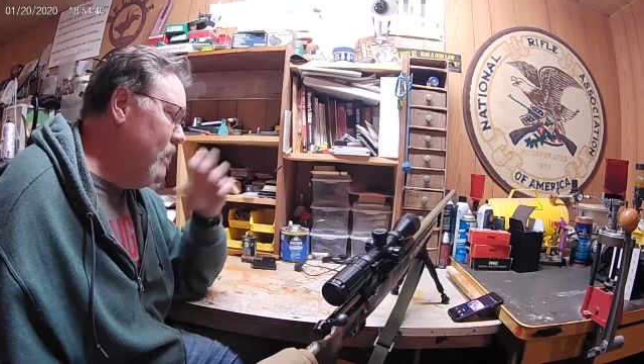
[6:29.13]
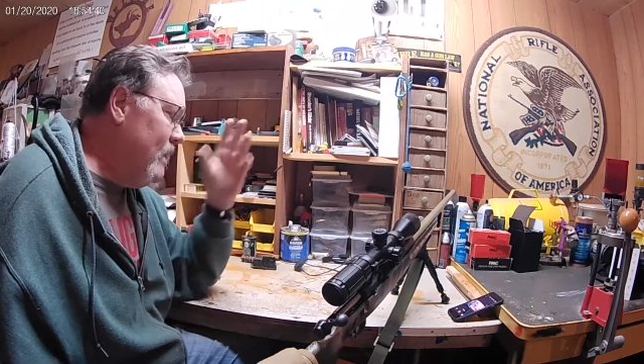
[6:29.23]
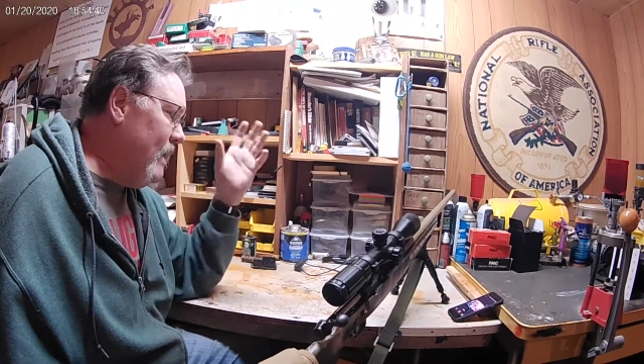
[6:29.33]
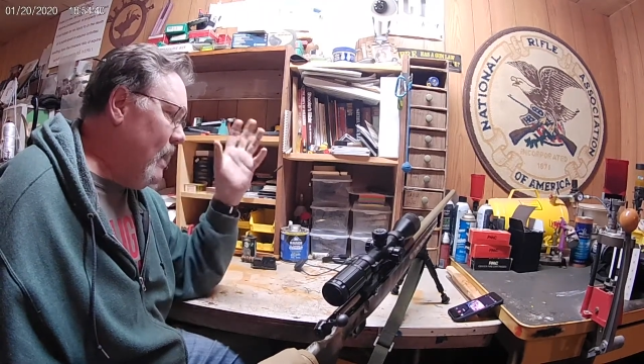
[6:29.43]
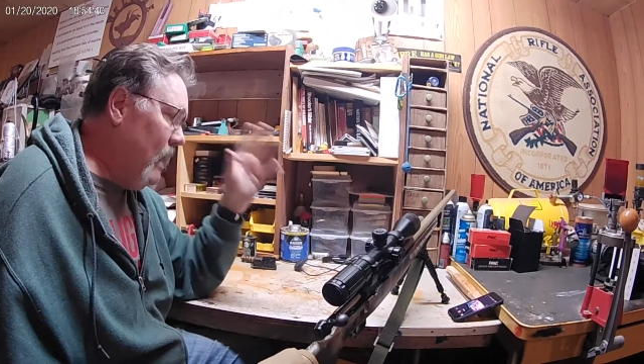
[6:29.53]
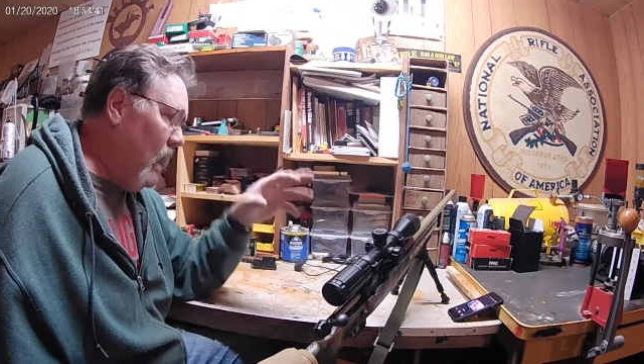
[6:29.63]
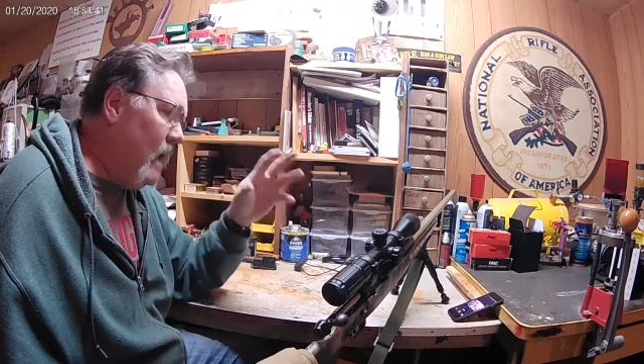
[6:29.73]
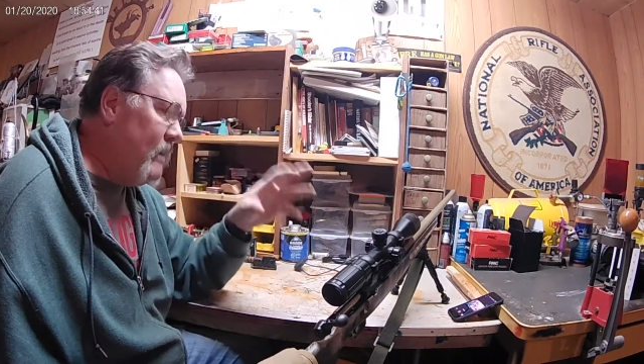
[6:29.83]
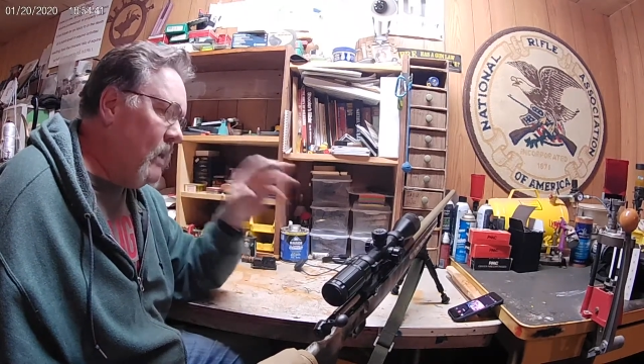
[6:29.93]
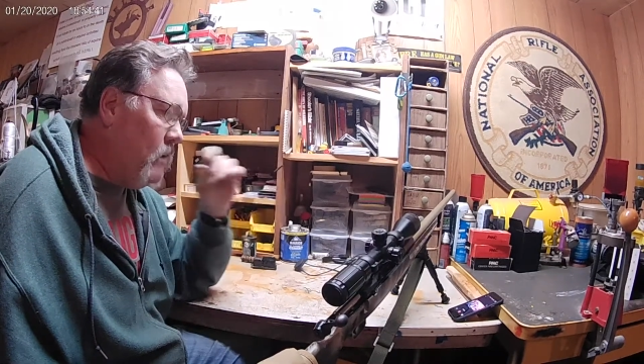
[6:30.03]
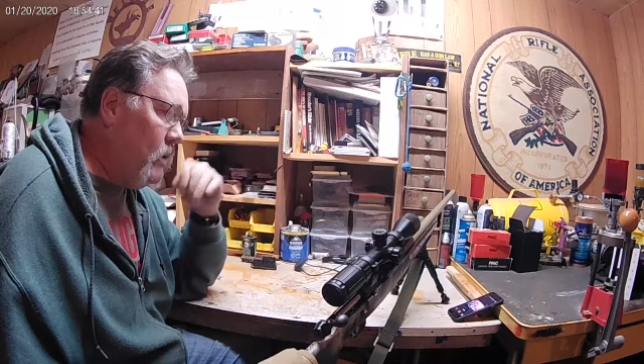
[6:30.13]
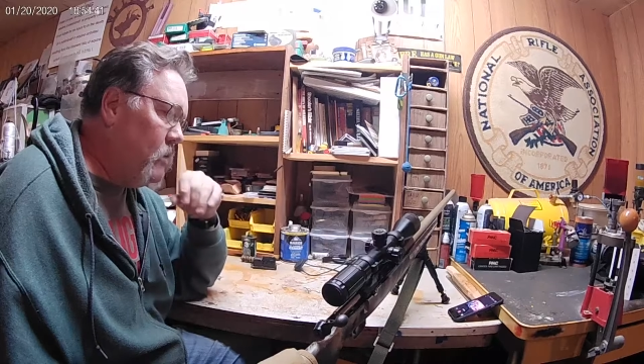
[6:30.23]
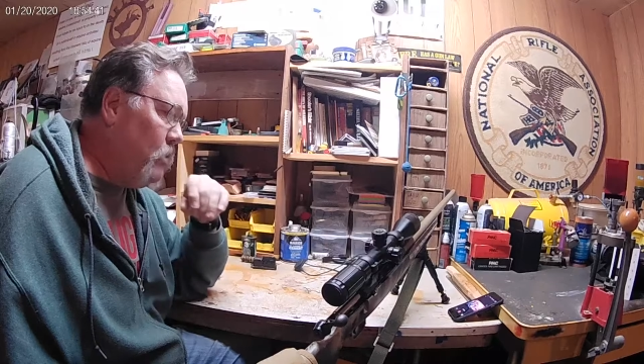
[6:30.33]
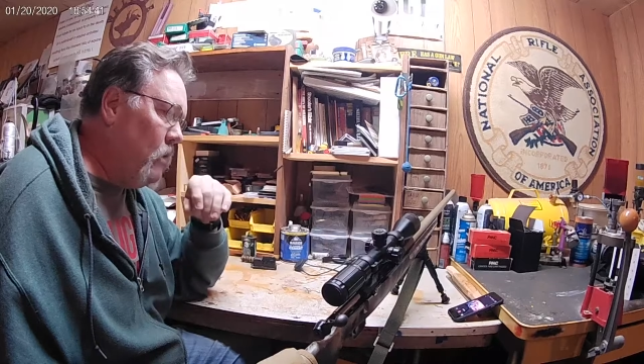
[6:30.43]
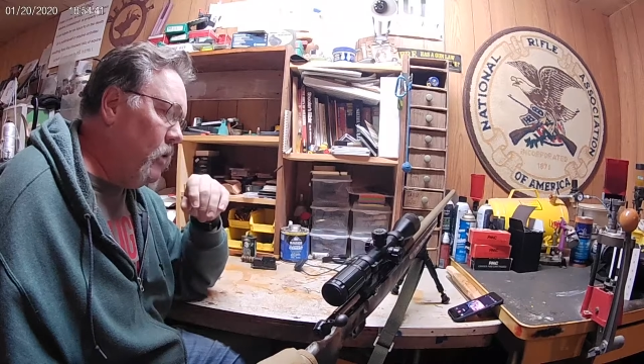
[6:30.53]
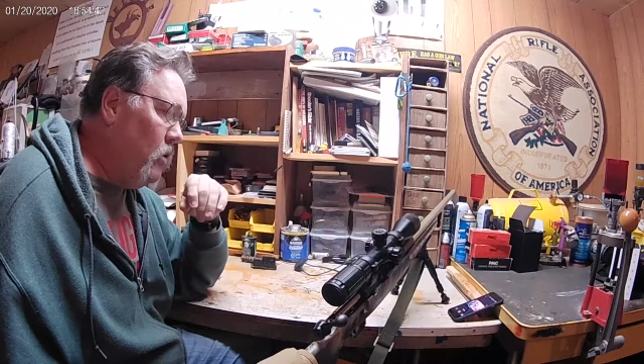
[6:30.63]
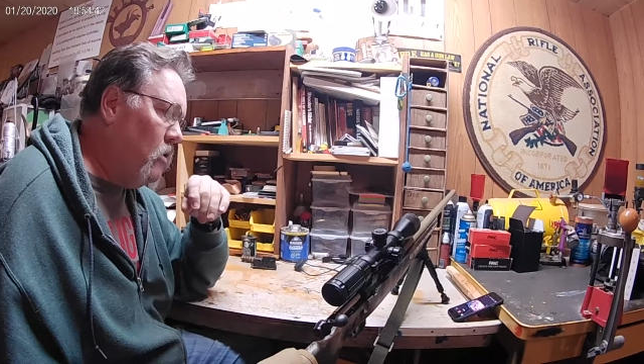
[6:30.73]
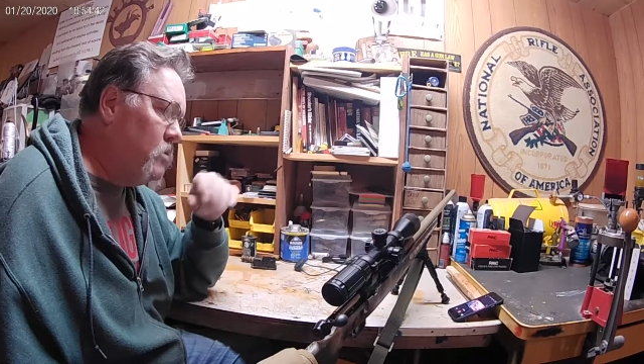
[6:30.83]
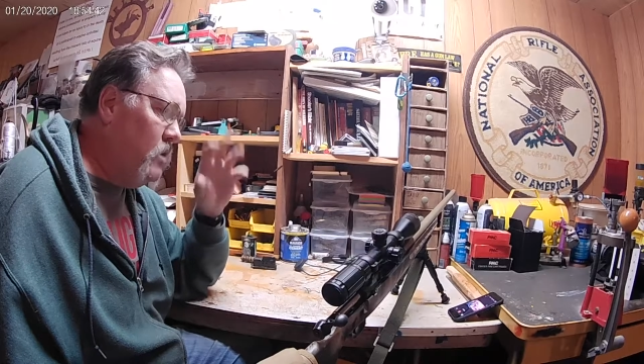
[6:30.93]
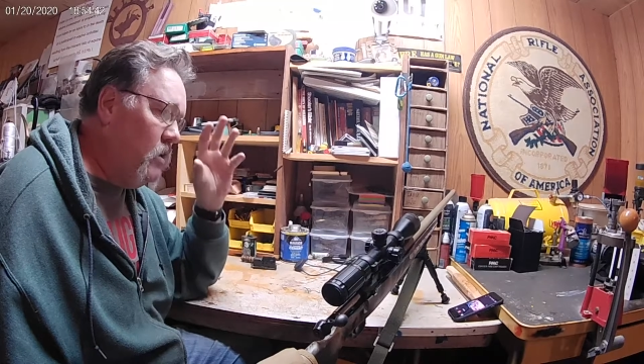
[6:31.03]
I like that about the primary
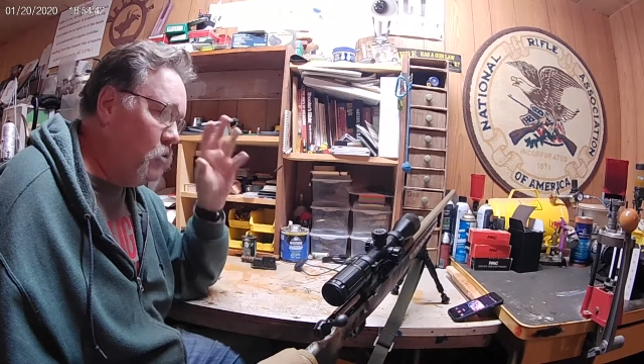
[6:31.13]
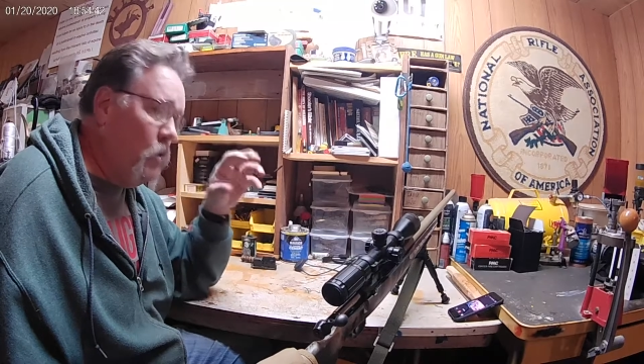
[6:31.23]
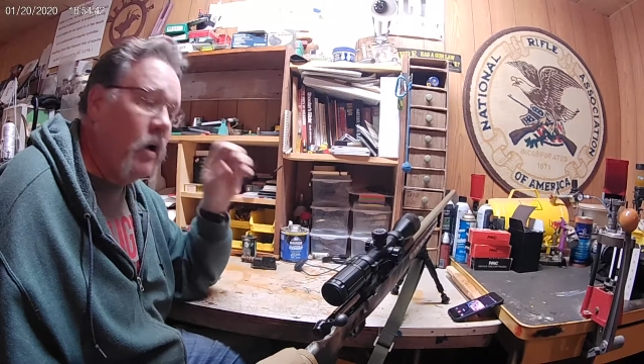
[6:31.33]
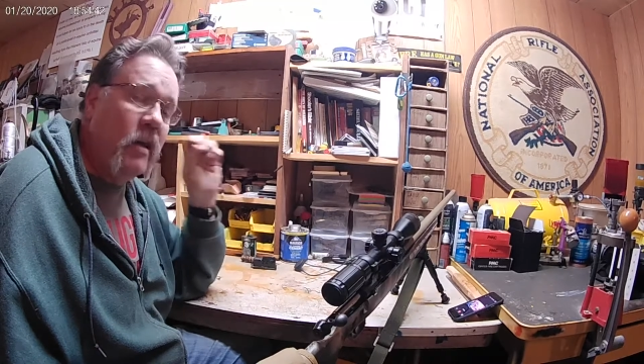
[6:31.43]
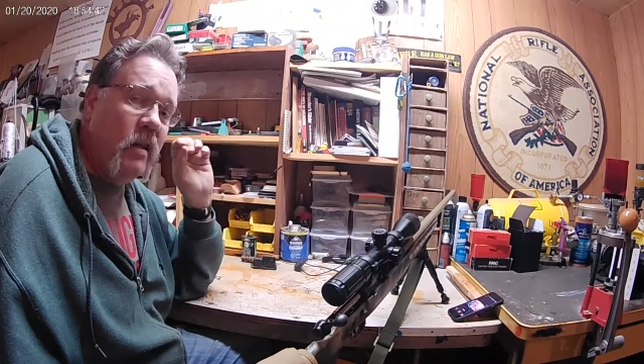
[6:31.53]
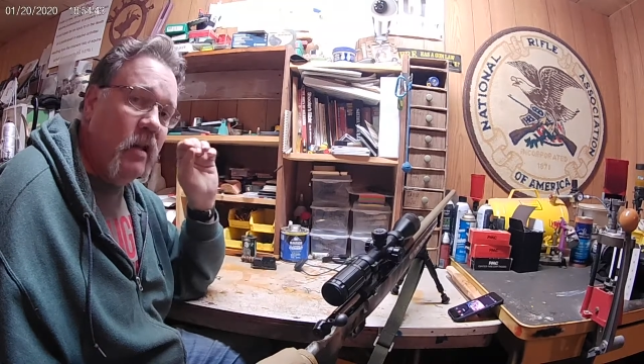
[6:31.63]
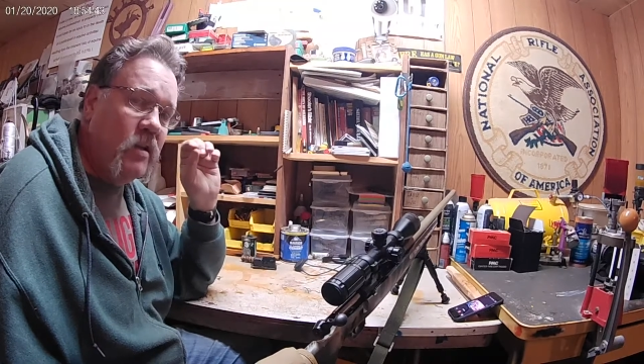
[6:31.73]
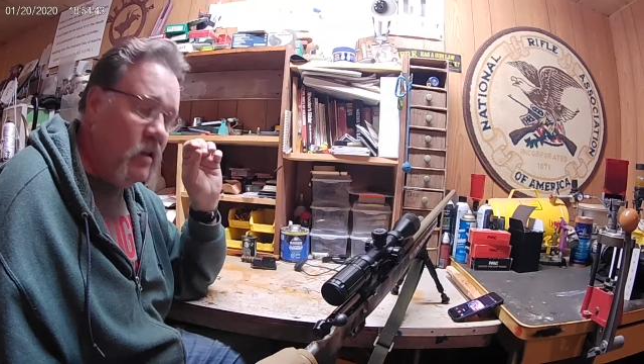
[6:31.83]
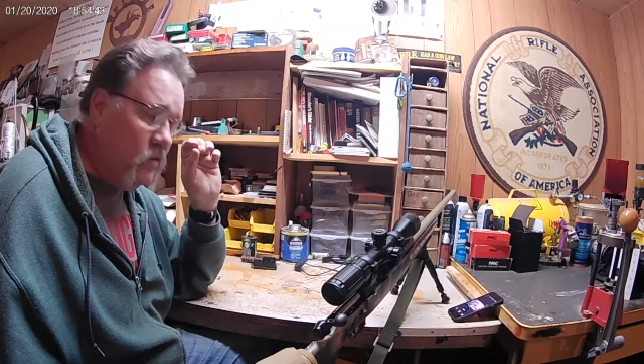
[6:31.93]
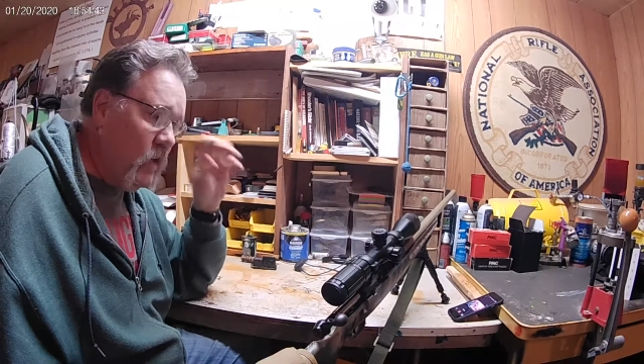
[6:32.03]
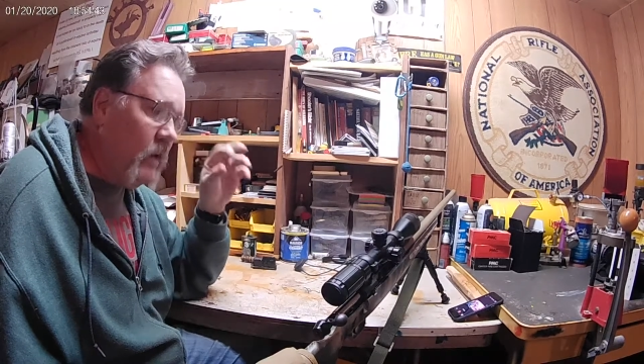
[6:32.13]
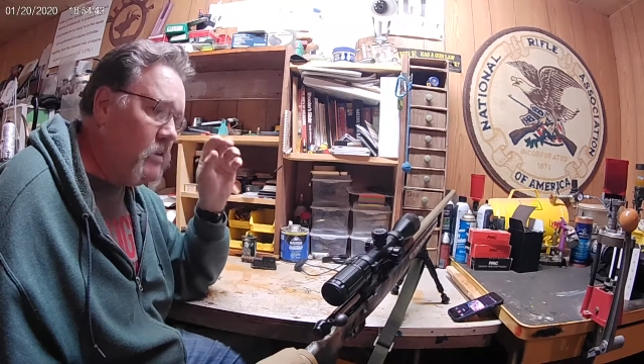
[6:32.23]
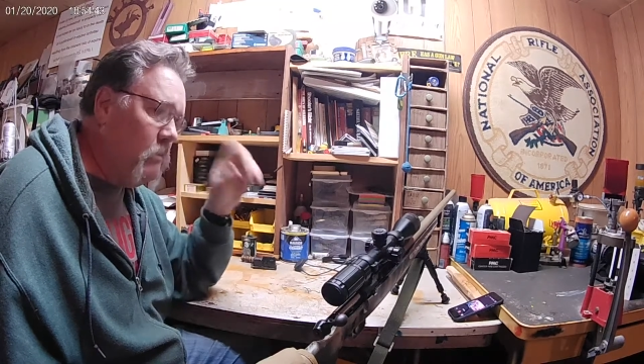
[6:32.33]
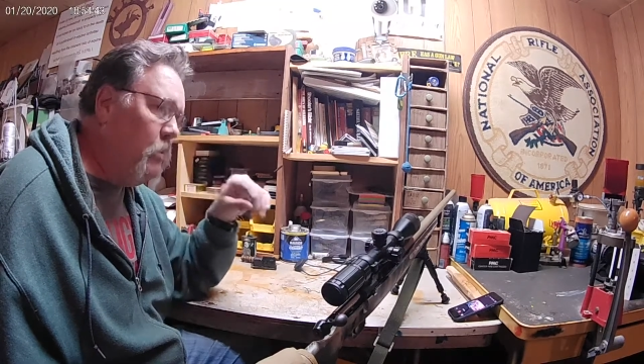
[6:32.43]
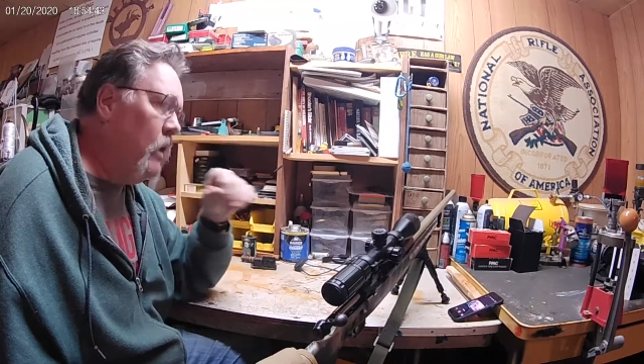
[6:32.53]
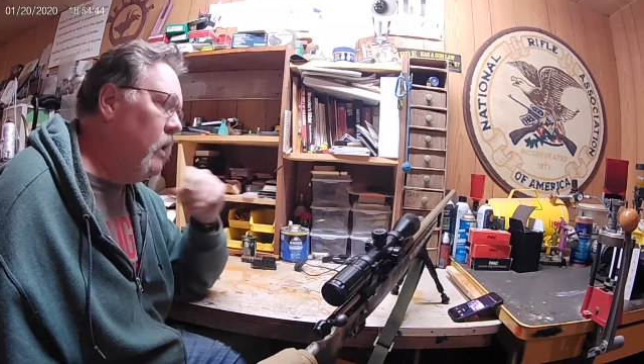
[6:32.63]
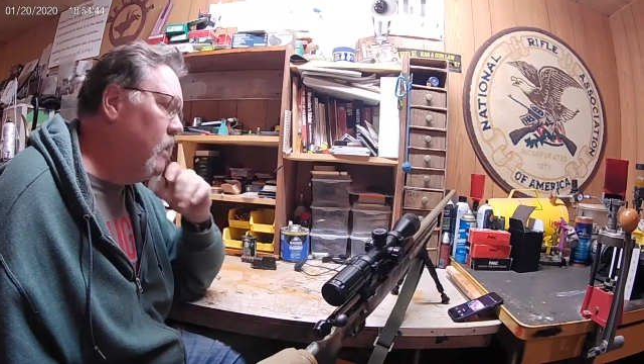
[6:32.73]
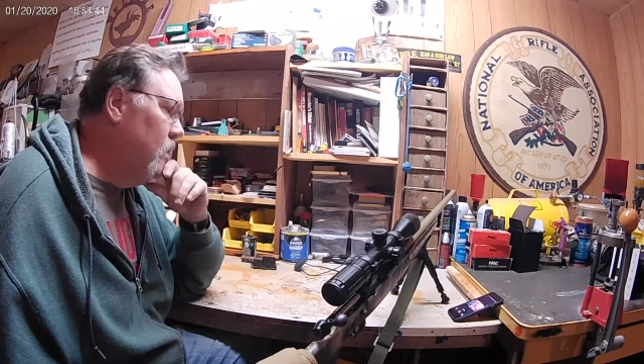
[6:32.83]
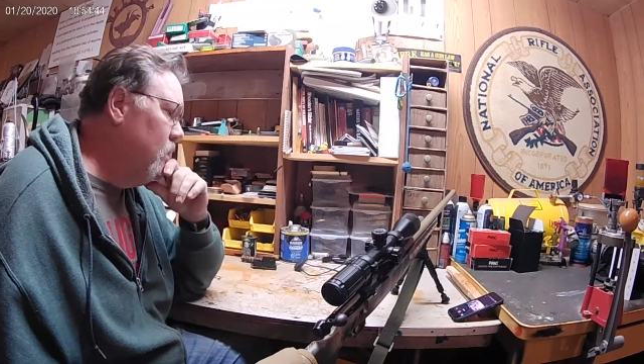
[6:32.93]
arms, that it's rugged, that it takes a beating.